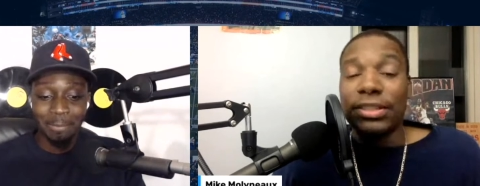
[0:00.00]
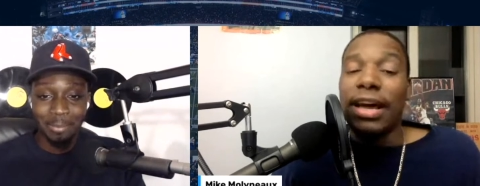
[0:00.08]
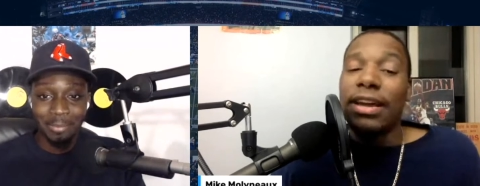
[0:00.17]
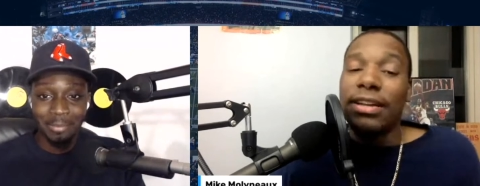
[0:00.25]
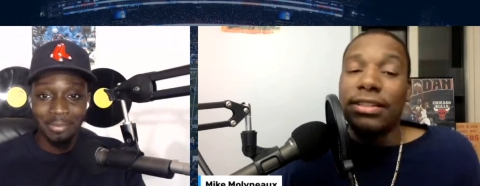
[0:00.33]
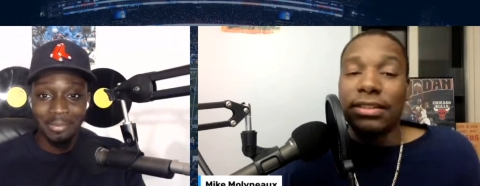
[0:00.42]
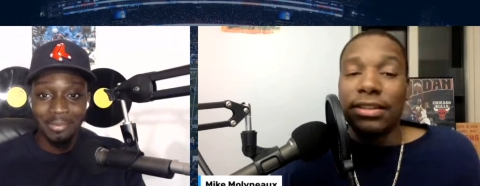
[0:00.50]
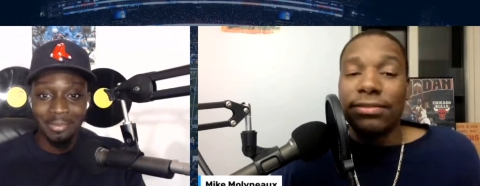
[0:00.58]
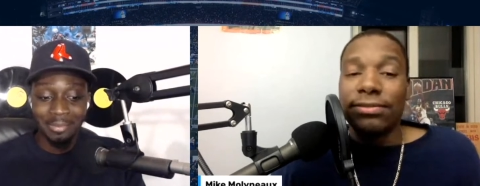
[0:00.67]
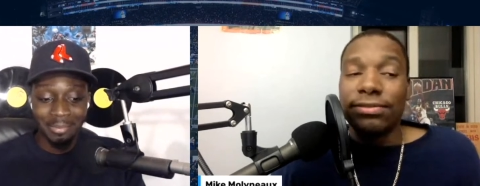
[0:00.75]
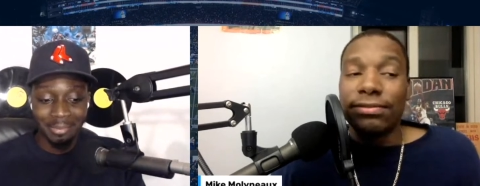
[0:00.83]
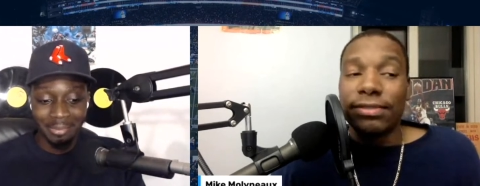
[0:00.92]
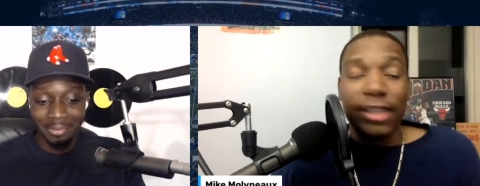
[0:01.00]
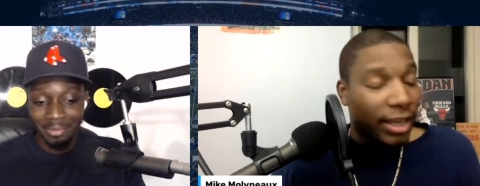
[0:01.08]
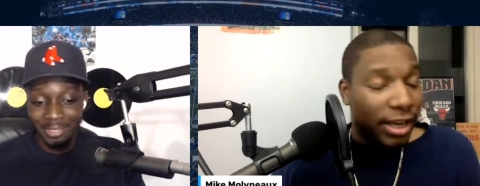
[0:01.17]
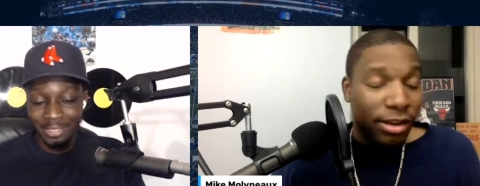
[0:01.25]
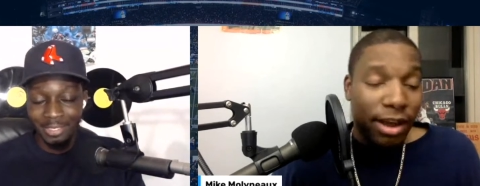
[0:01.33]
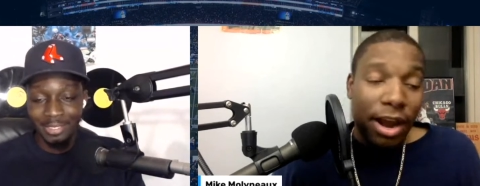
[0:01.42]
Speaker 1: sightings of
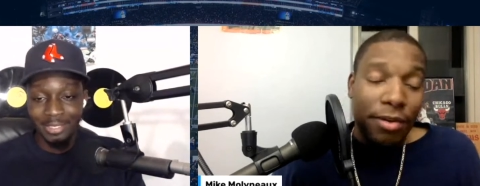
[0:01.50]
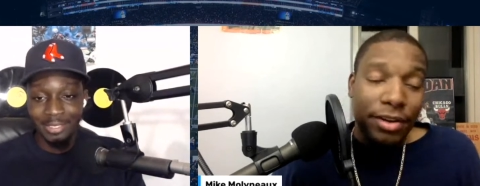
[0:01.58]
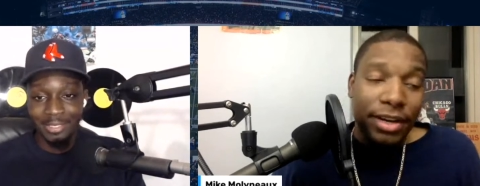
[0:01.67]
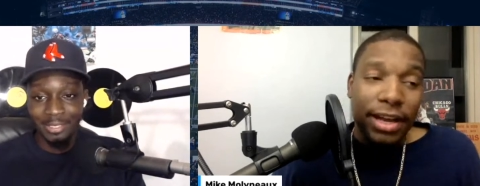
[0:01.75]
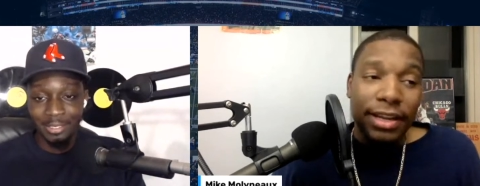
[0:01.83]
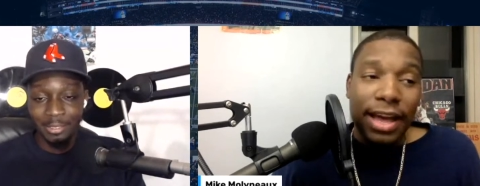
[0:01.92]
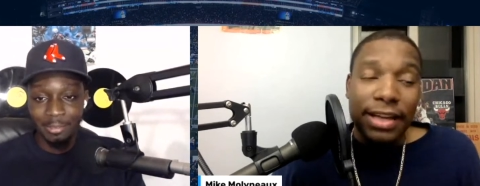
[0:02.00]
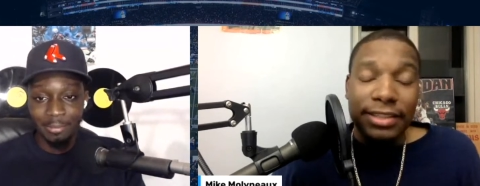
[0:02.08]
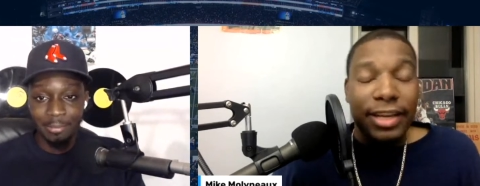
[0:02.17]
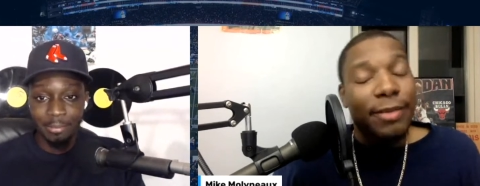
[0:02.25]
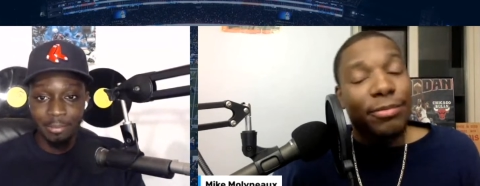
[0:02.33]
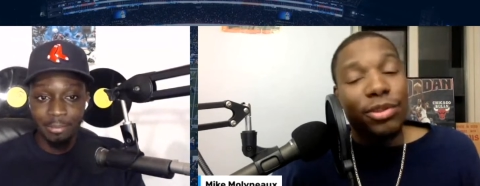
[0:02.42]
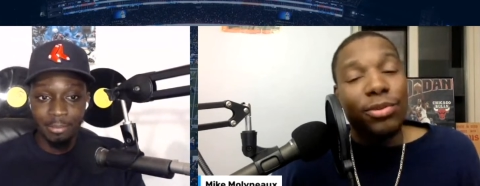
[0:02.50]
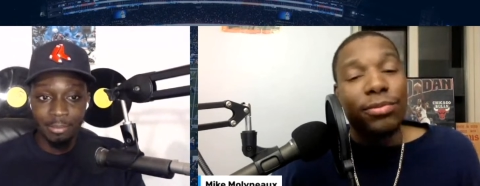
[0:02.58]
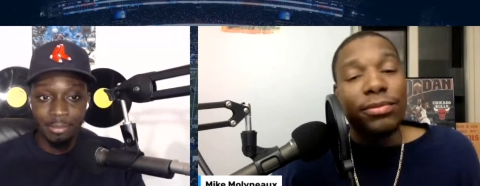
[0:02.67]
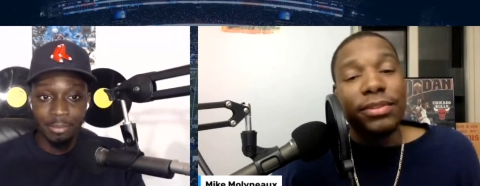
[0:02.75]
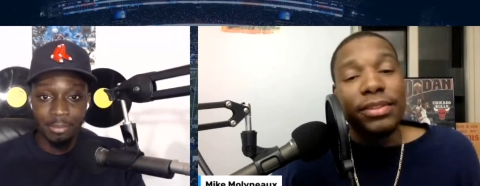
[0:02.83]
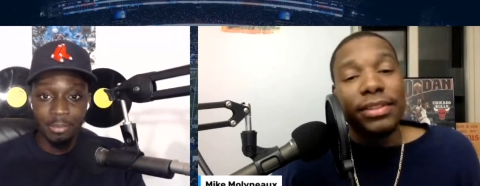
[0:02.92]
N'Keal Harry that last game
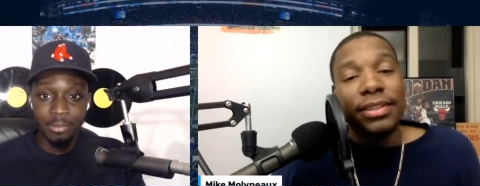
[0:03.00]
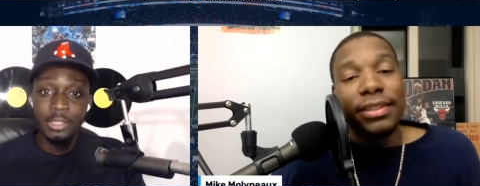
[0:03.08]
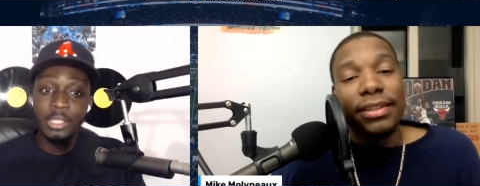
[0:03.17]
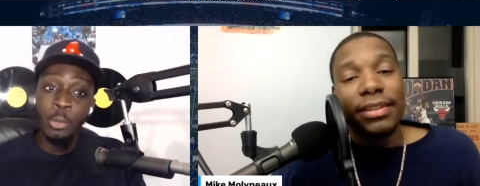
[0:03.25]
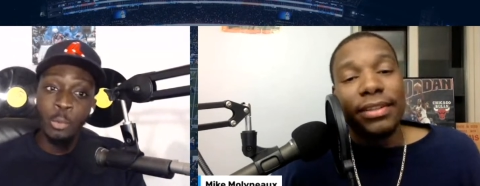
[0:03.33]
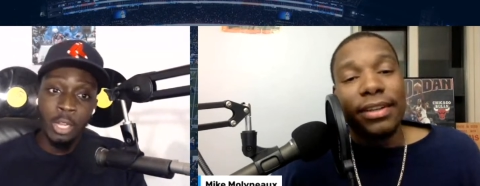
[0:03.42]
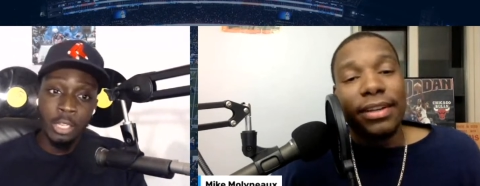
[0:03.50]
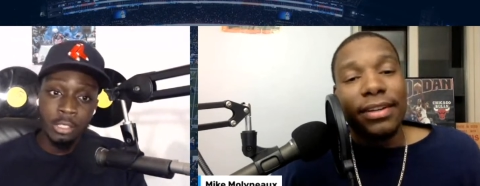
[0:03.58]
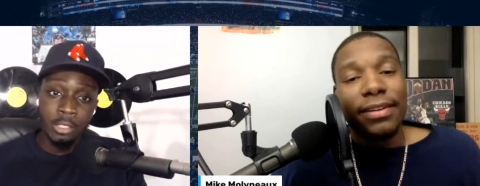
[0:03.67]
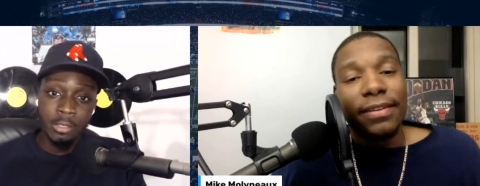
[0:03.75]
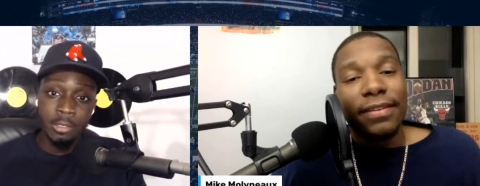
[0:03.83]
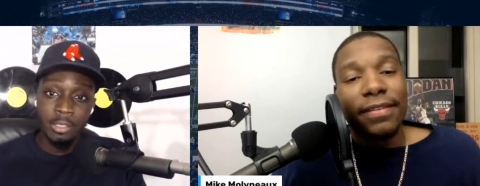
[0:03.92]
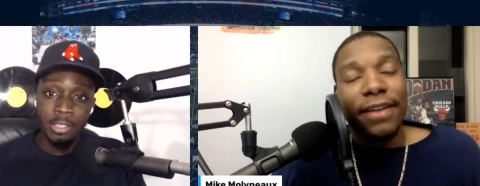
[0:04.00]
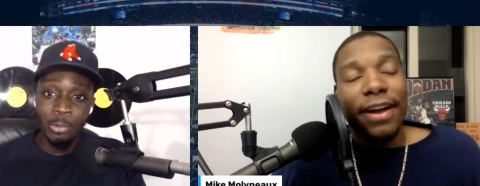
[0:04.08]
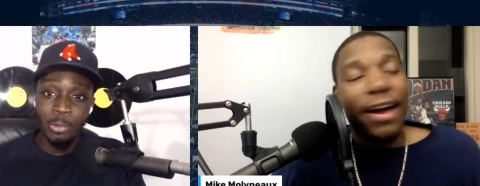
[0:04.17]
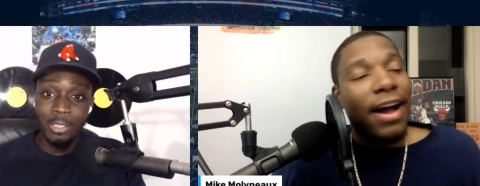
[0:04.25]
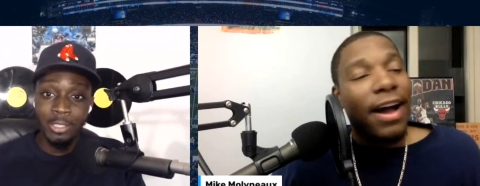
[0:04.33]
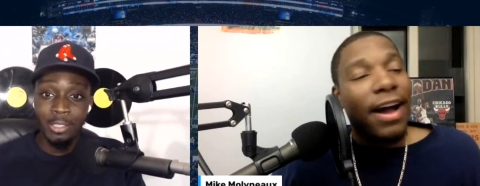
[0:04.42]
too. There was,
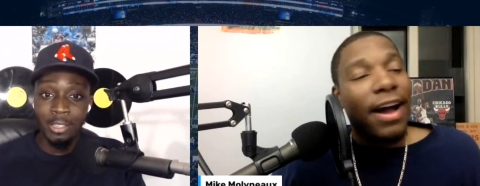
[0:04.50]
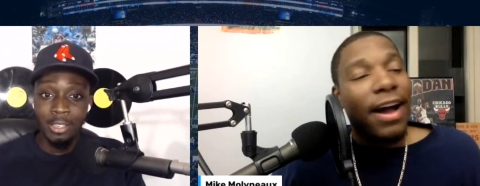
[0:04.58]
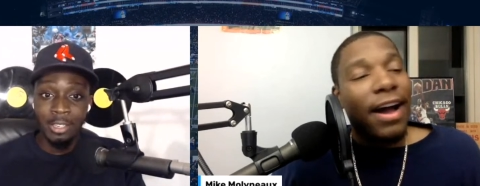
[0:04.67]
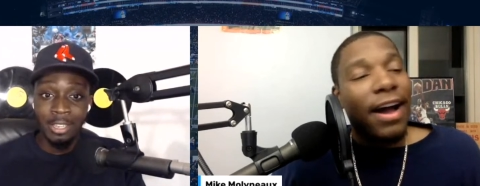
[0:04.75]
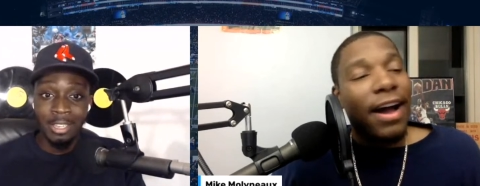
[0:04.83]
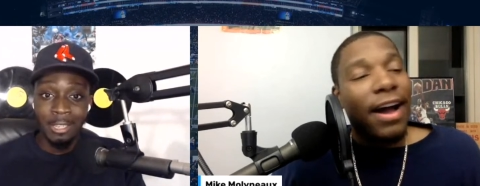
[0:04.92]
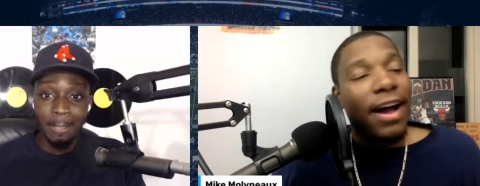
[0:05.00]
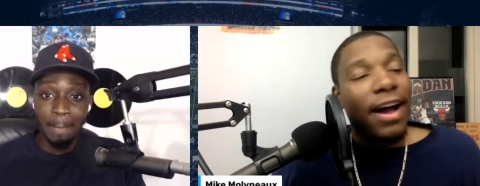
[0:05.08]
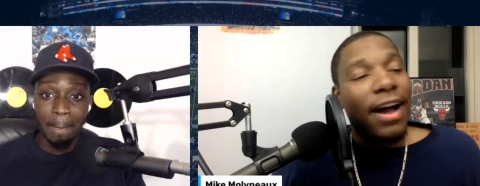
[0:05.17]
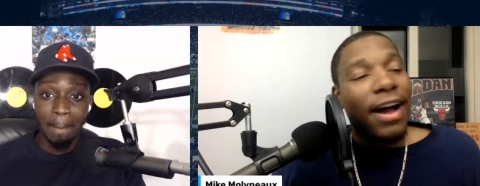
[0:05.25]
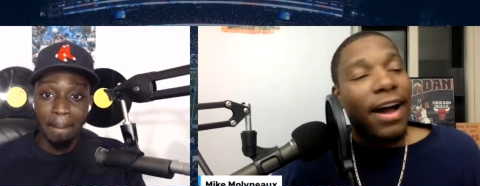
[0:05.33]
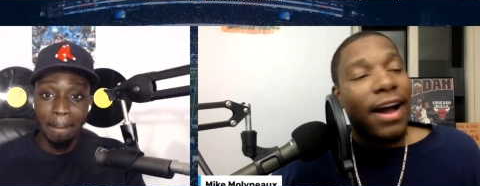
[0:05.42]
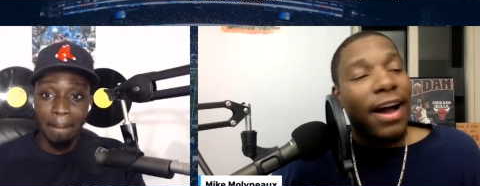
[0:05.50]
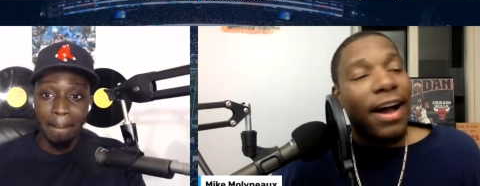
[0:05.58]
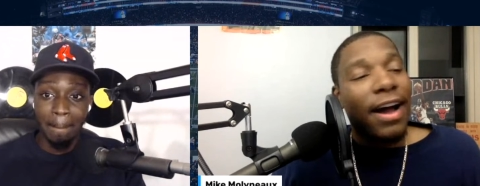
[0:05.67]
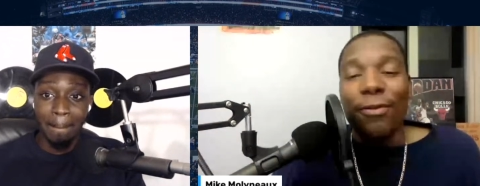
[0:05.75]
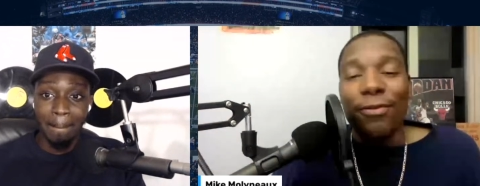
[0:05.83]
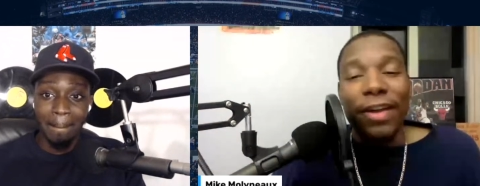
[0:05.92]
there was. I don't, I don't know if that
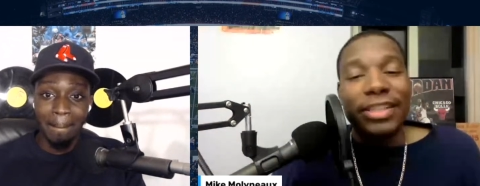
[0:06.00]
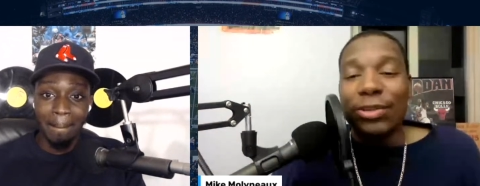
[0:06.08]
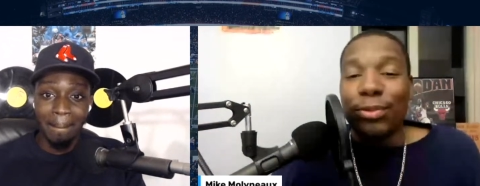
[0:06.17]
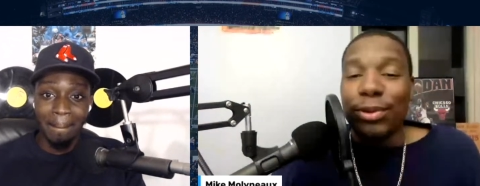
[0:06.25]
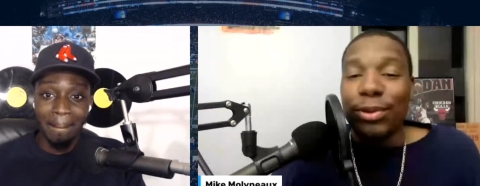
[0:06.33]
should re- we should